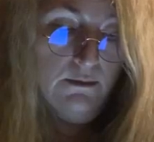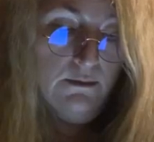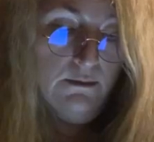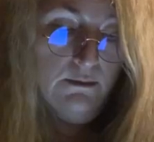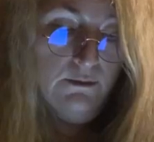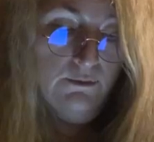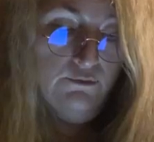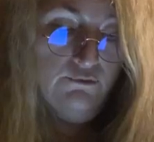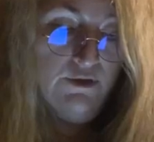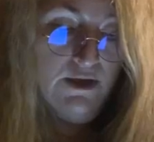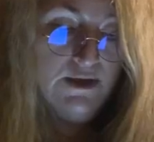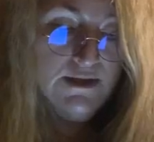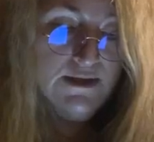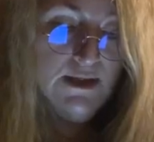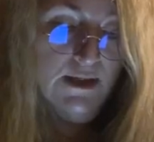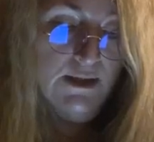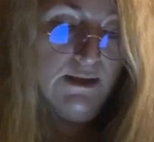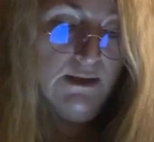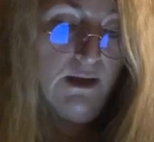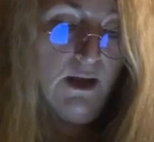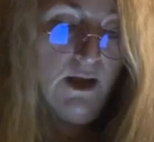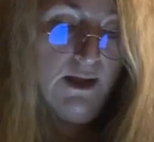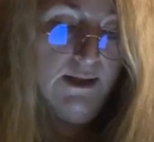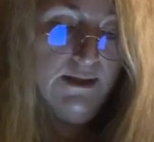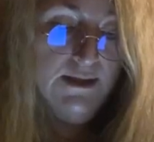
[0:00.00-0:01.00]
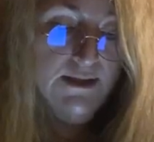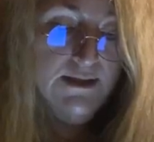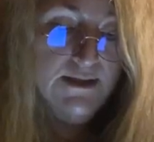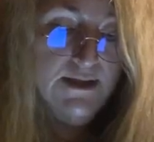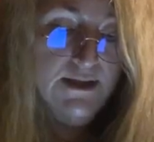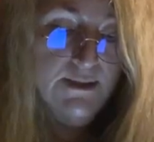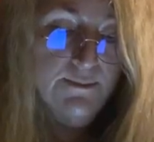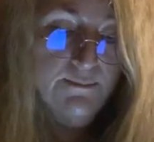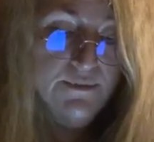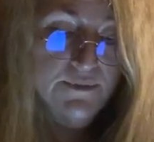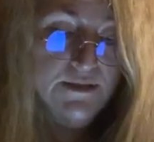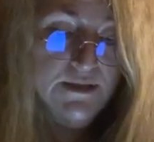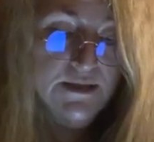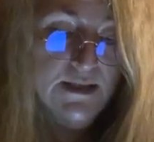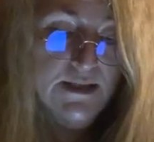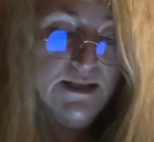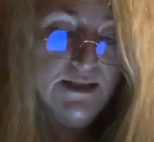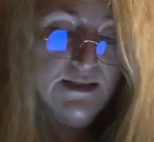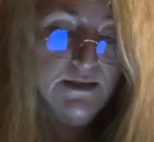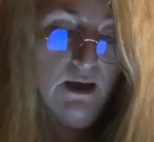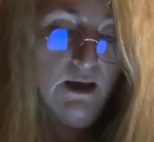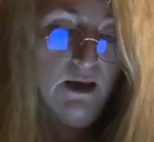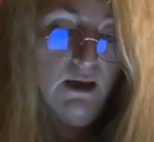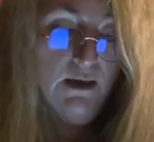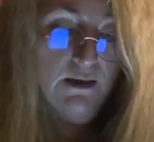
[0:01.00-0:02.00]
Dressing like a deep-sea
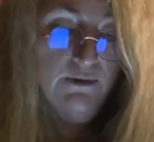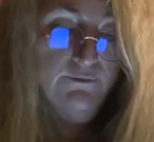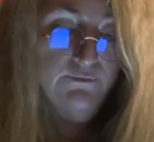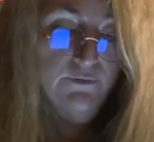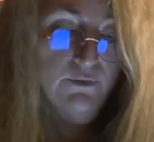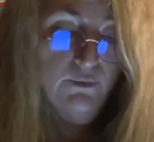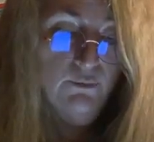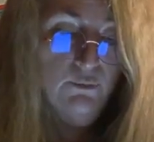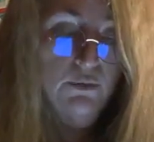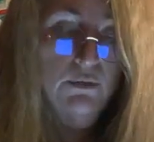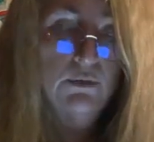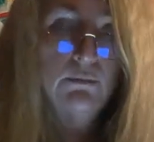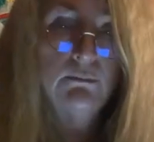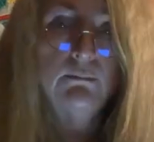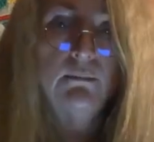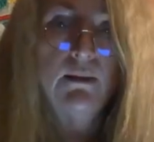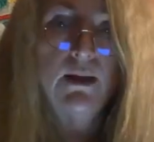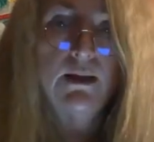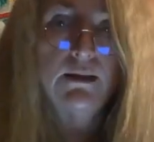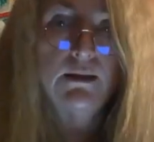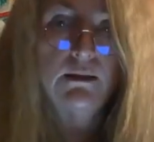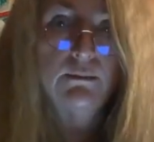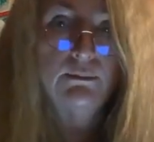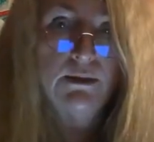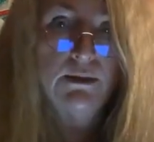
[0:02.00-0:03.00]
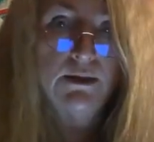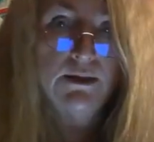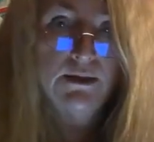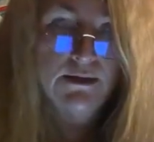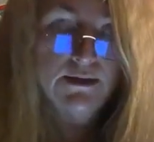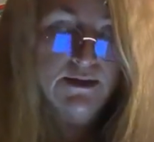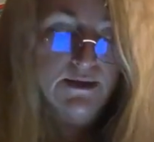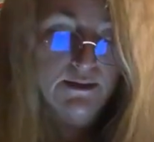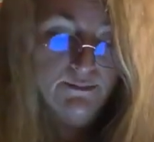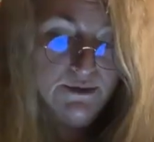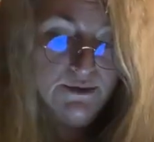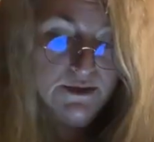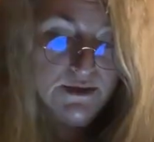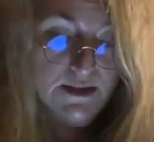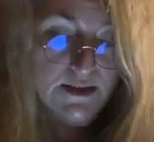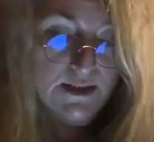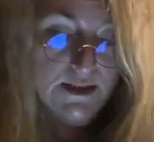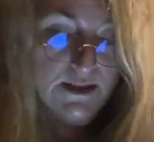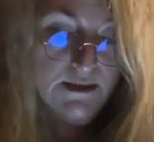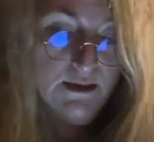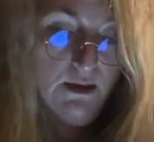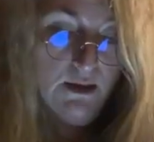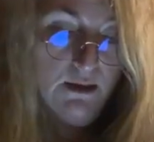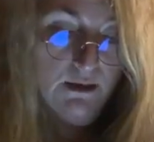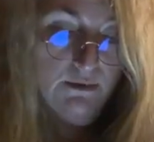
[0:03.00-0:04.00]
diver wouldn't make me a deep-sea
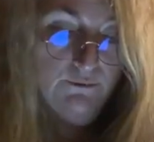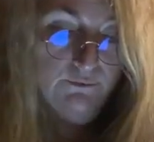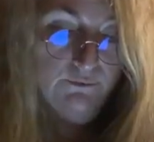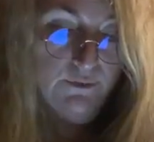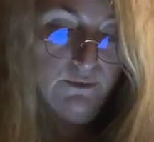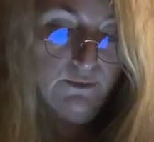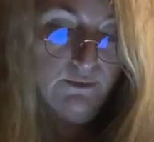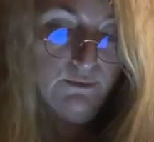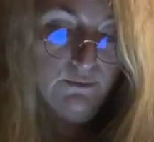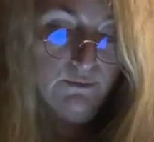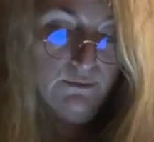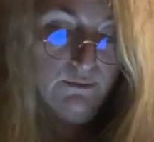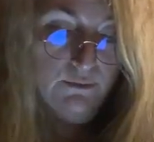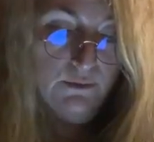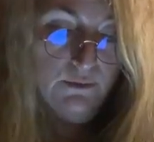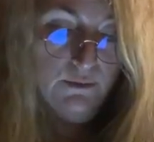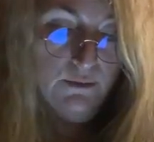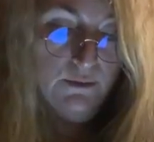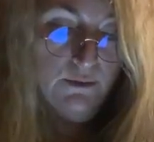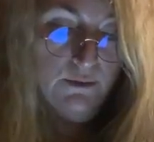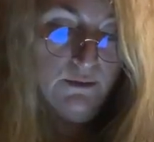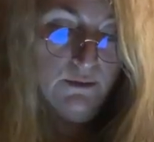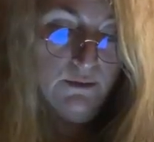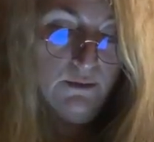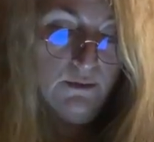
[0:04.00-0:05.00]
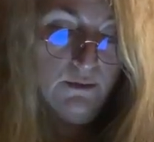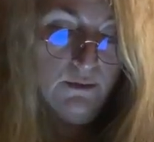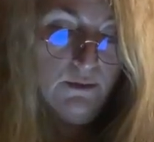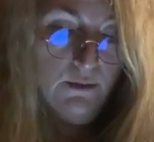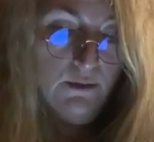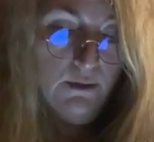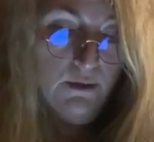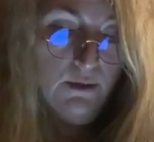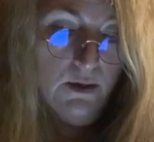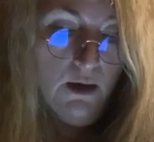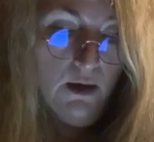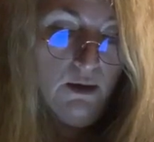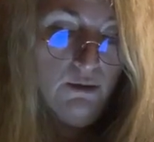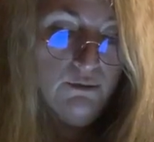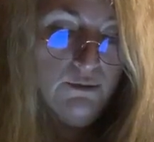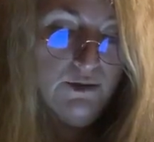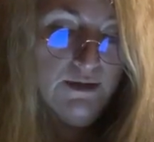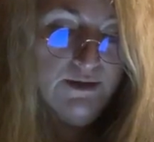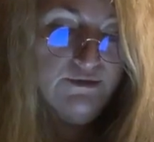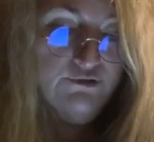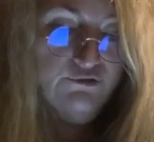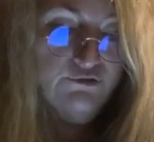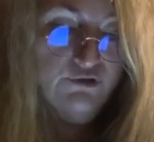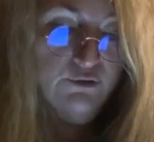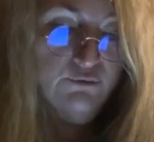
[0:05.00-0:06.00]
diver.
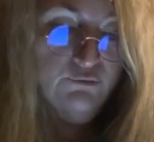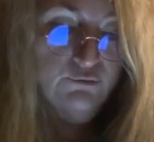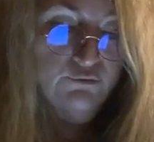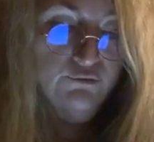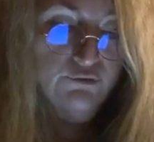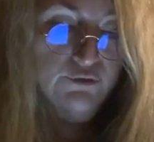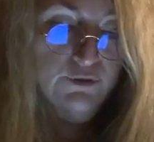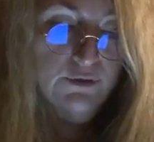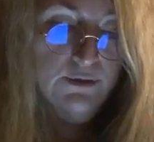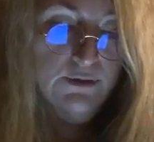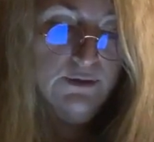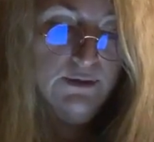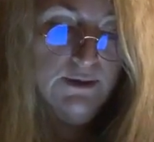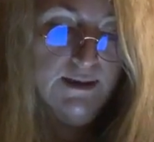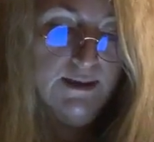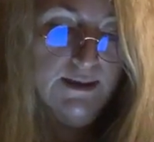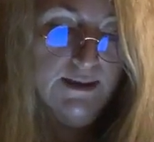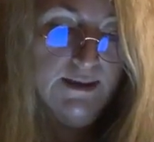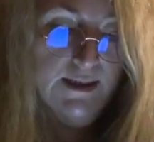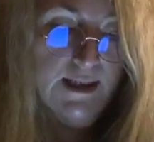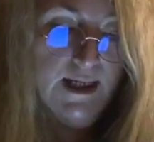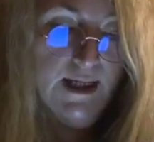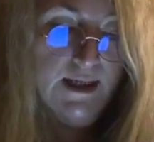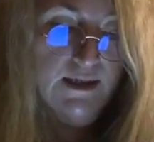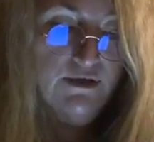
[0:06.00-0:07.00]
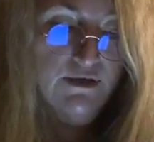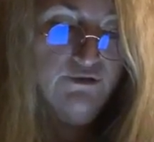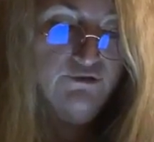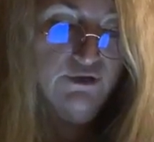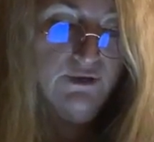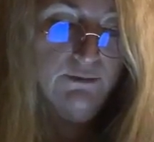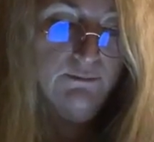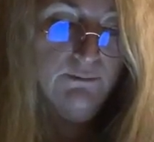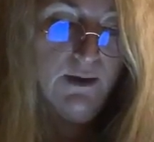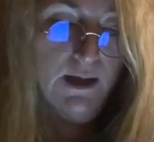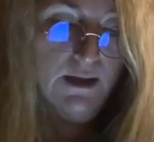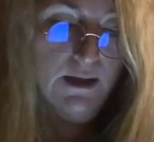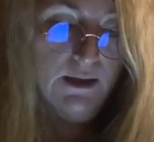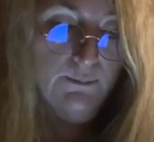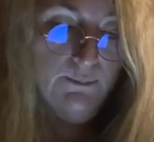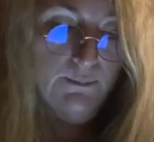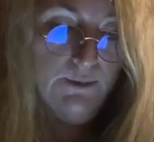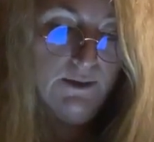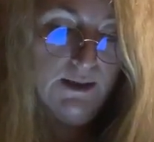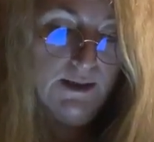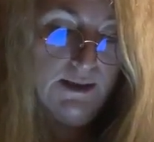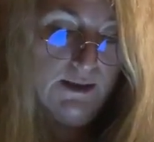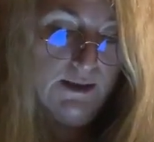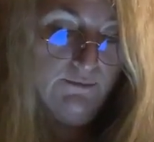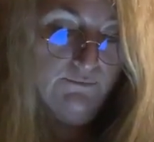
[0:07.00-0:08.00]
Only children engage in
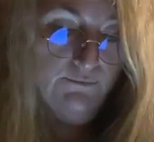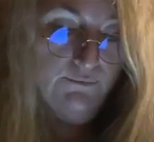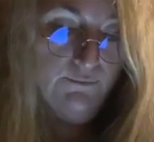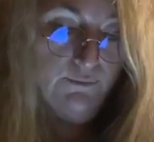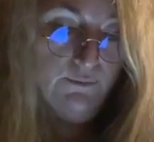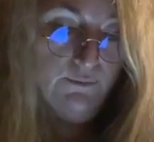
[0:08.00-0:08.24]
make-believe.